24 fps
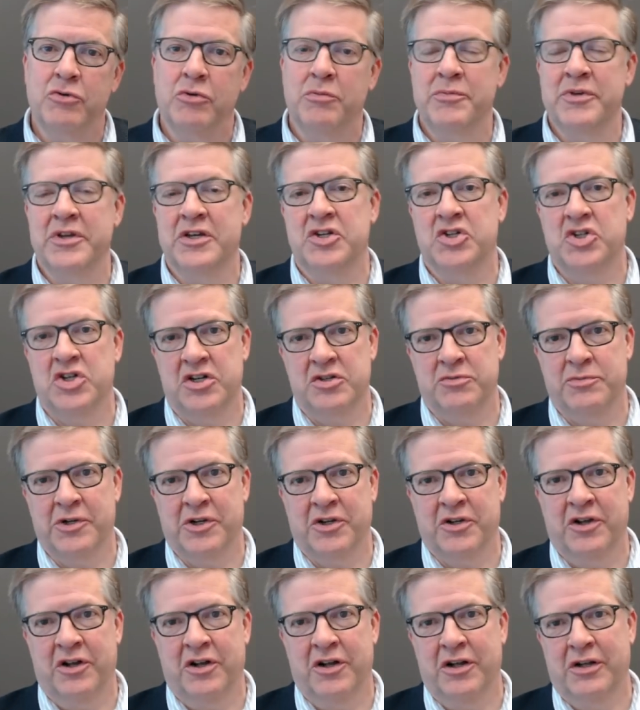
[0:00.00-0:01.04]
It will be a
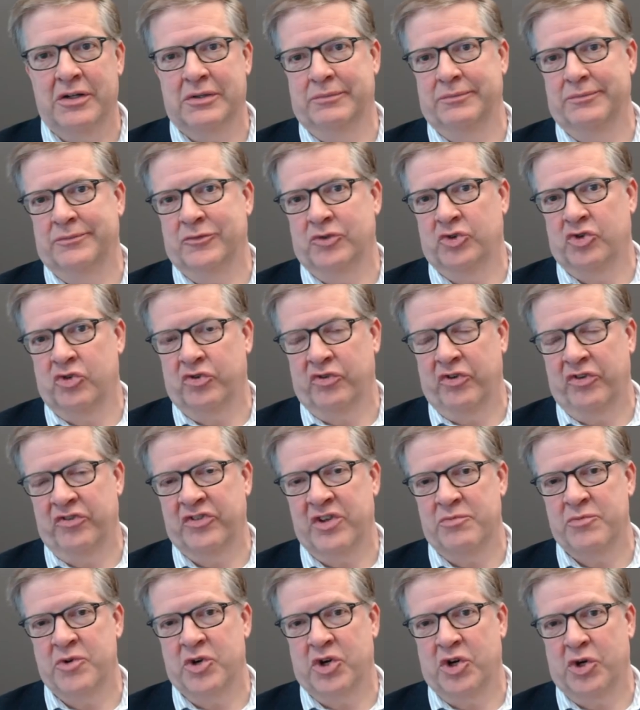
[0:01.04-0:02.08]
judgment call, certainly
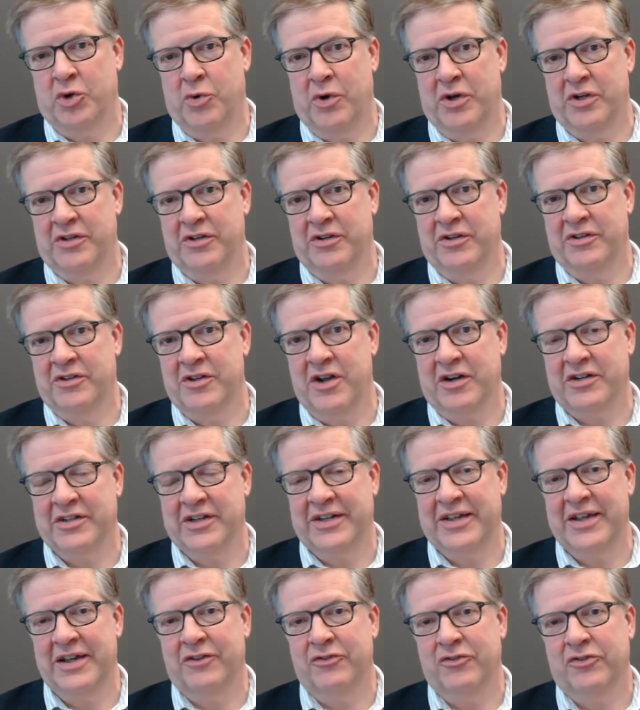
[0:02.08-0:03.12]
something you're going to want to talk
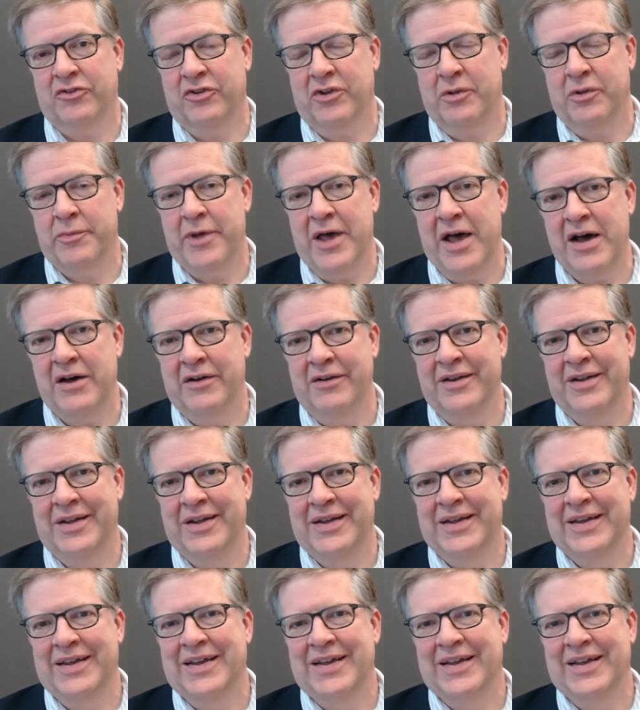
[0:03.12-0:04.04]
to counsel about.